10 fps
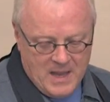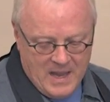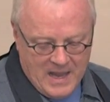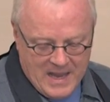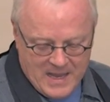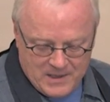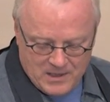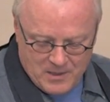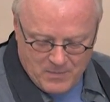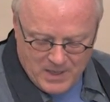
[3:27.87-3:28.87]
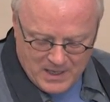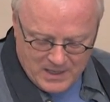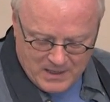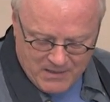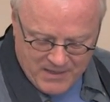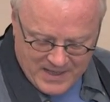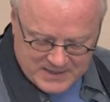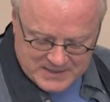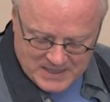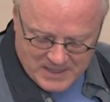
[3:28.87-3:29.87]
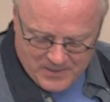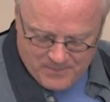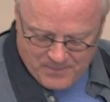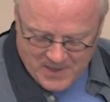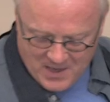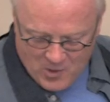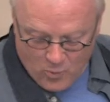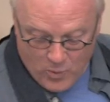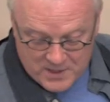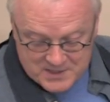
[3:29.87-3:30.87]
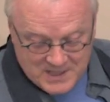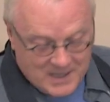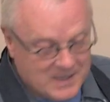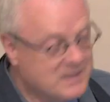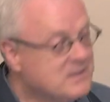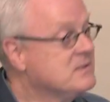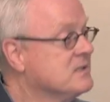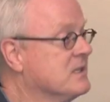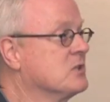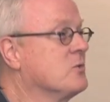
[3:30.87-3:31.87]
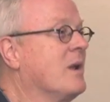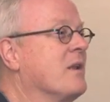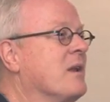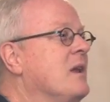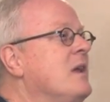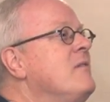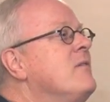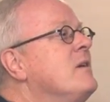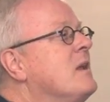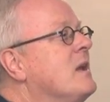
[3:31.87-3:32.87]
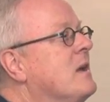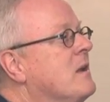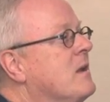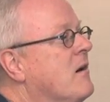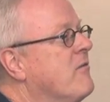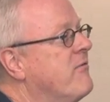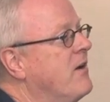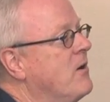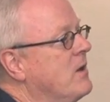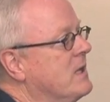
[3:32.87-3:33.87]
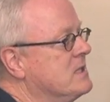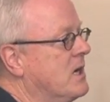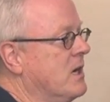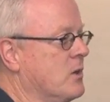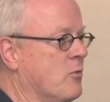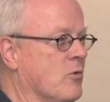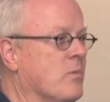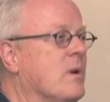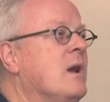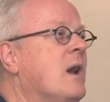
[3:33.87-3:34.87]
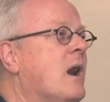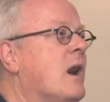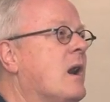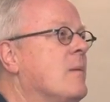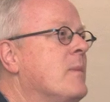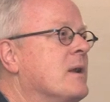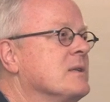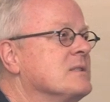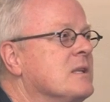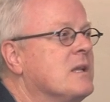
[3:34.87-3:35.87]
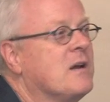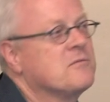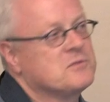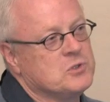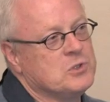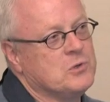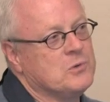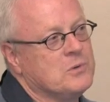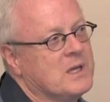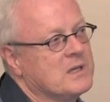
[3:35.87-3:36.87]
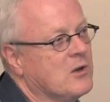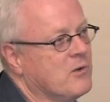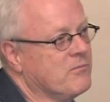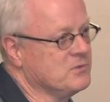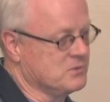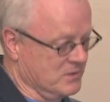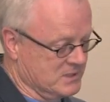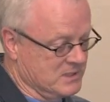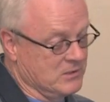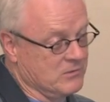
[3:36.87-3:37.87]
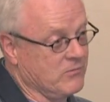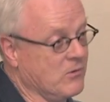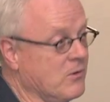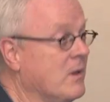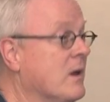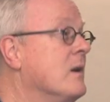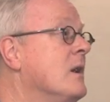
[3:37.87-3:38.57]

and the meaning that we assign to sexuality, even in a fairly tight group on a Sunday afternoon at the Hartford Street Center for the